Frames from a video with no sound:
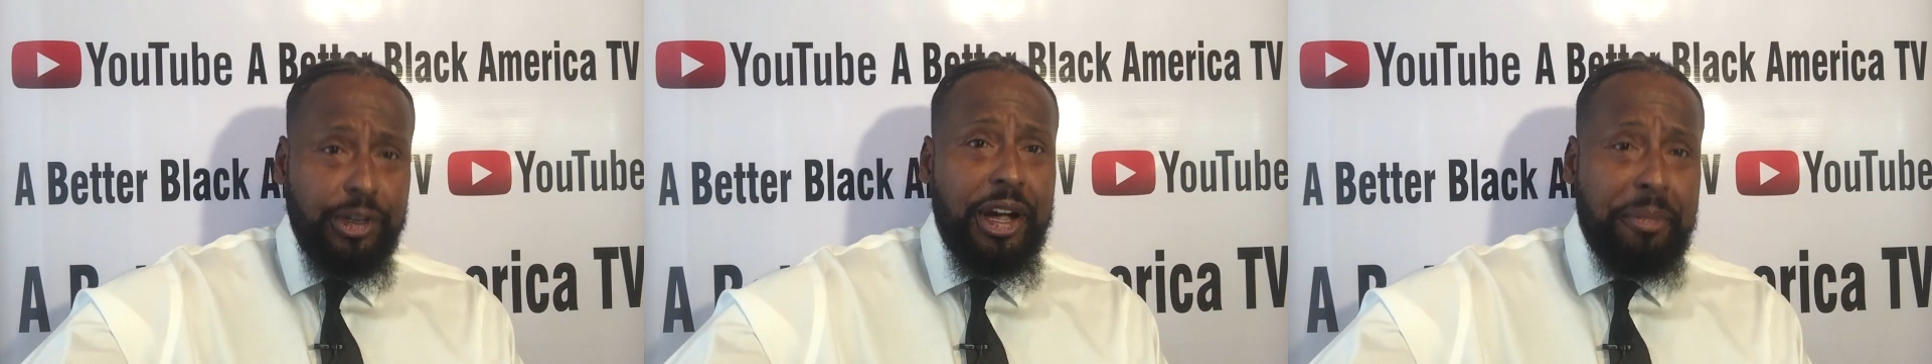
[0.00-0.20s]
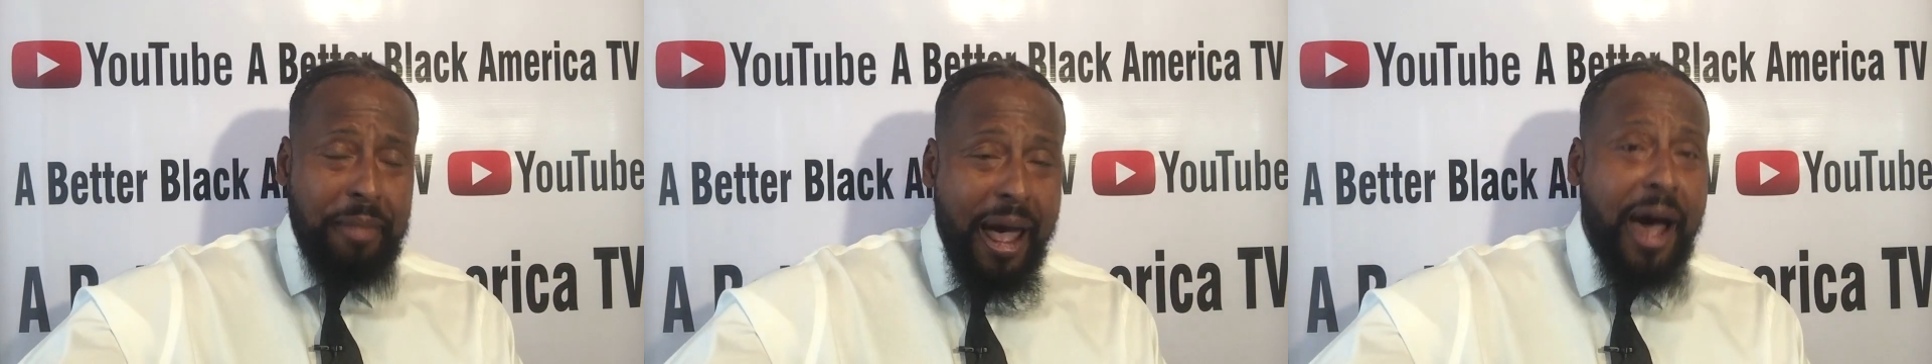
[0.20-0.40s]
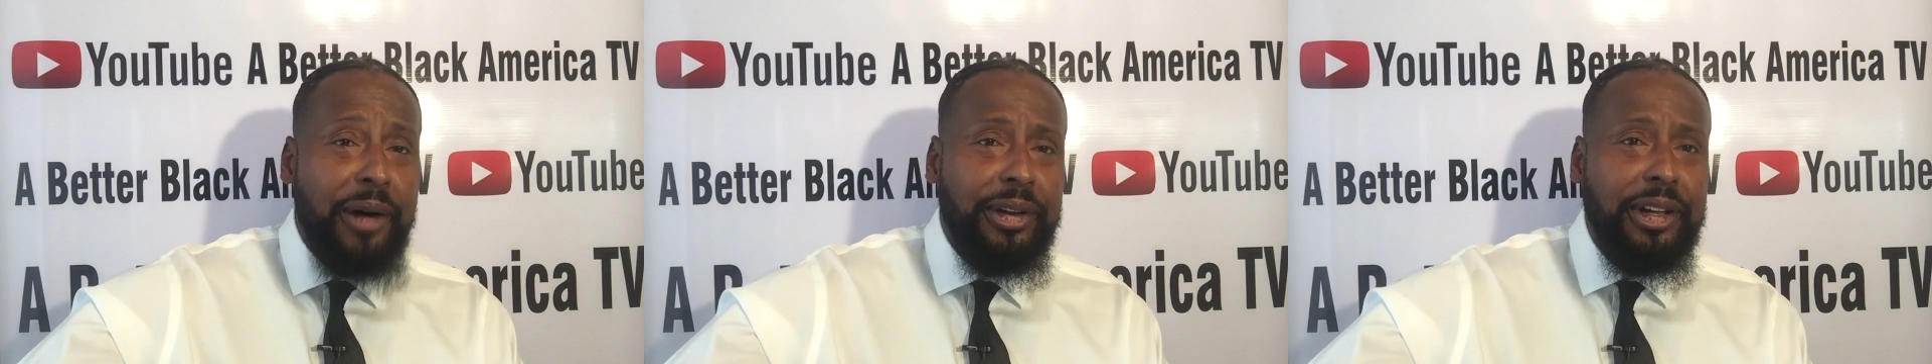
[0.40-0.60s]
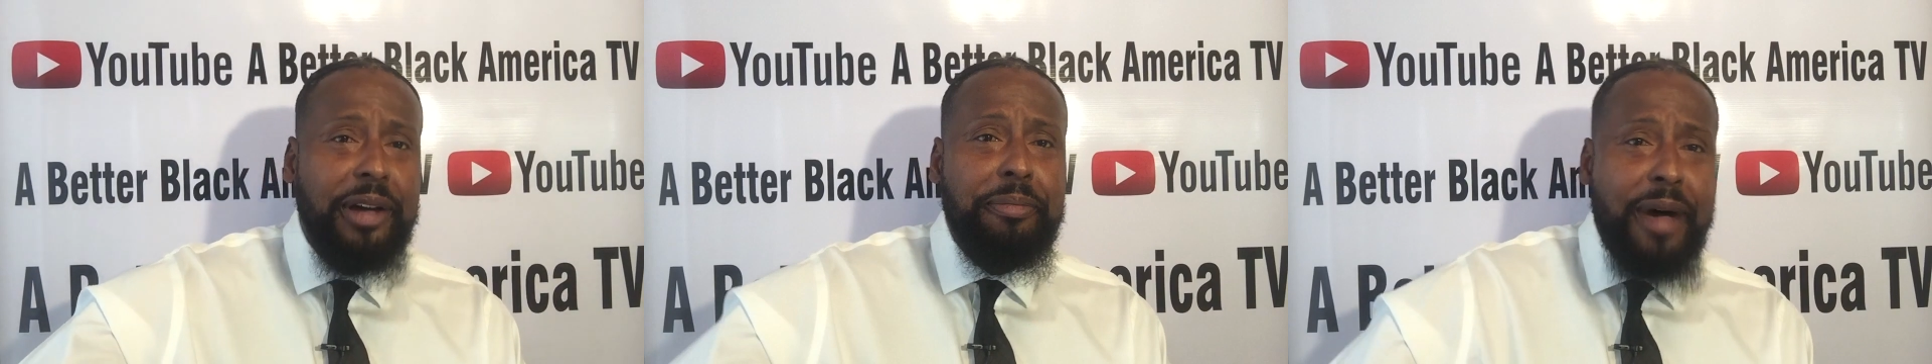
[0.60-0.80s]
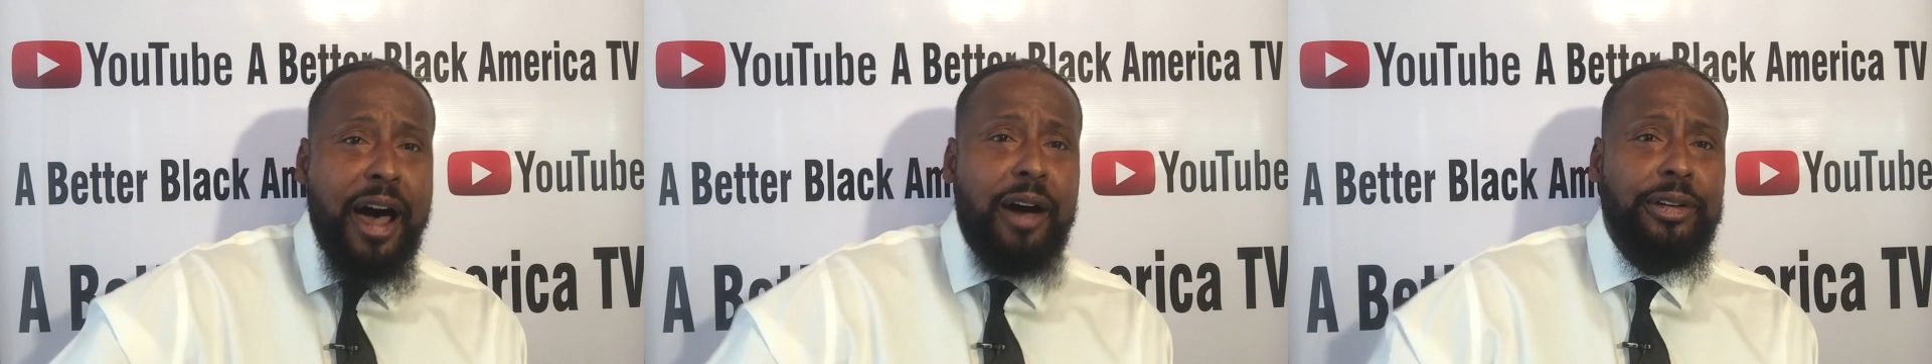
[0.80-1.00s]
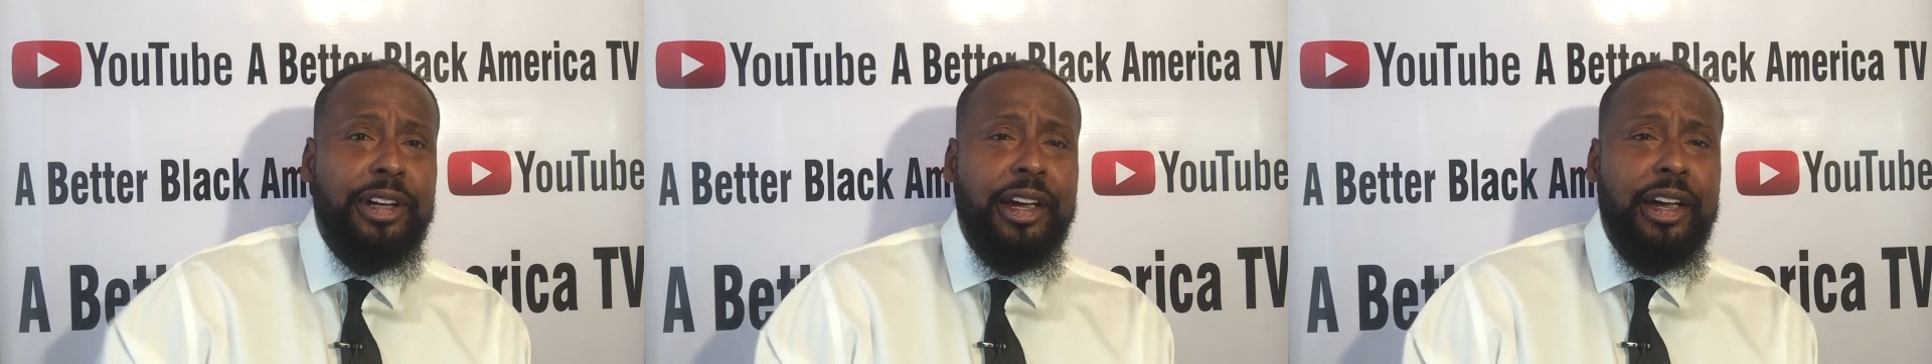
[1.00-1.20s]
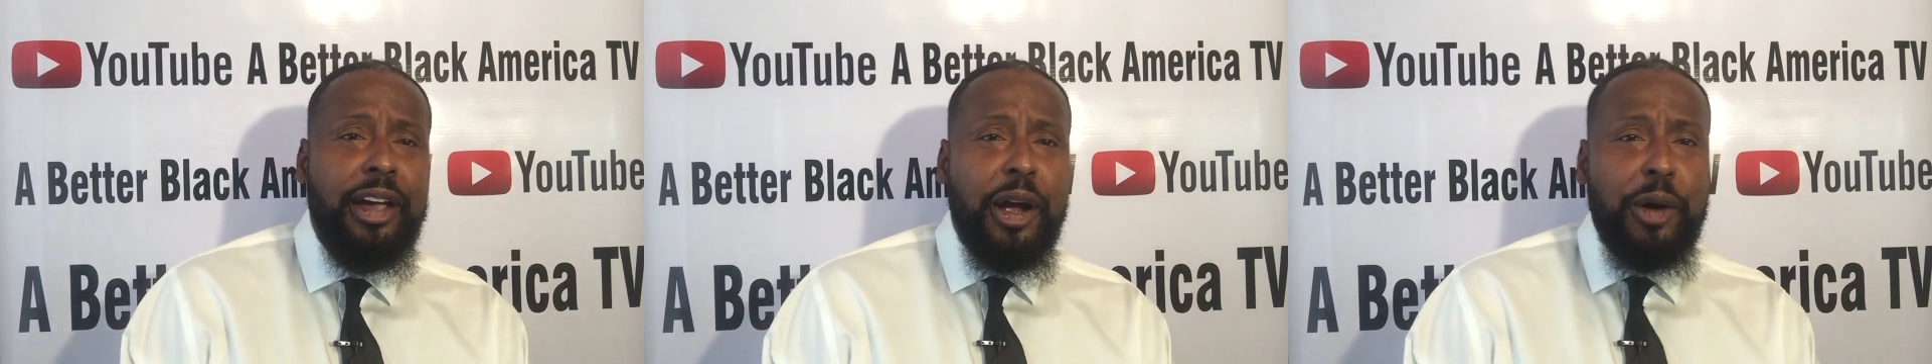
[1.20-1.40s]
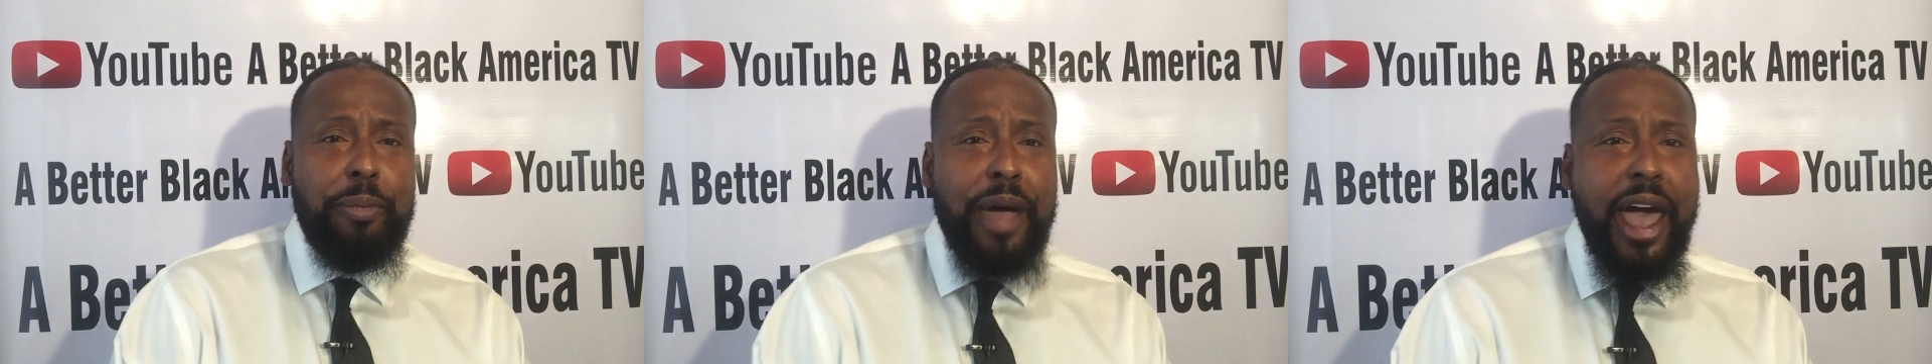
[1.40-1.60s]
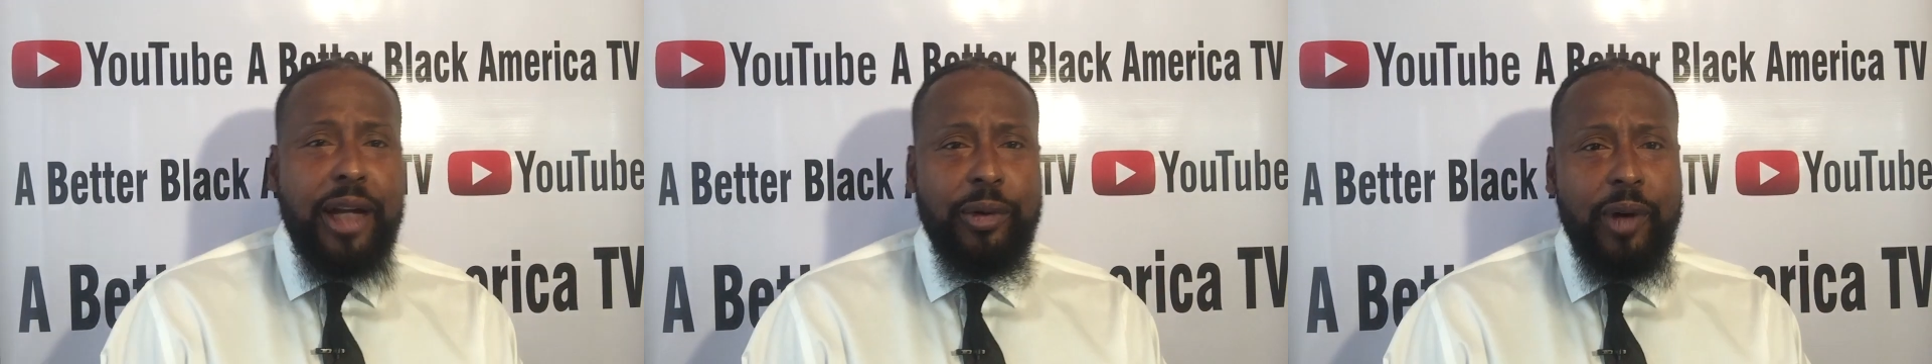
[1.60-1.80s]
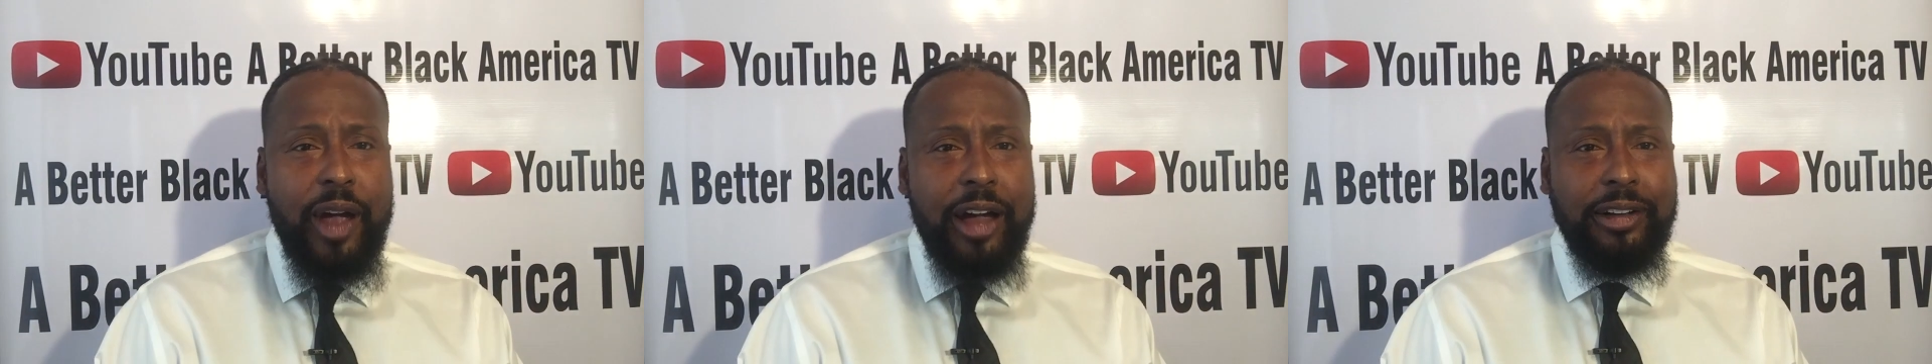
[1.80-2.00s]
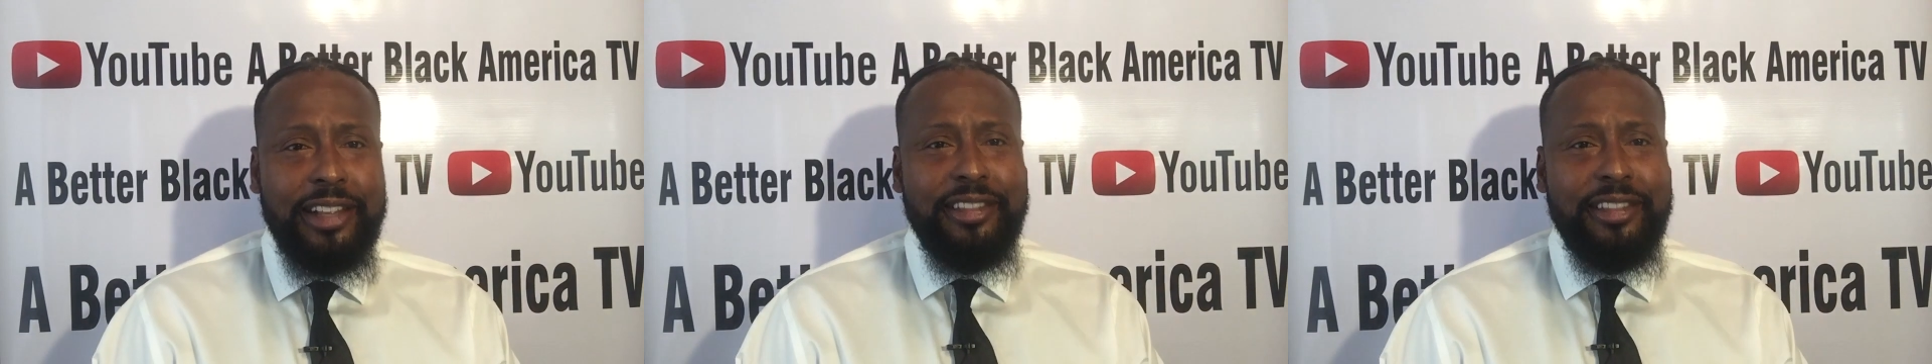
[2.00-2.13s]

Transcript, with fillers: come out about her background.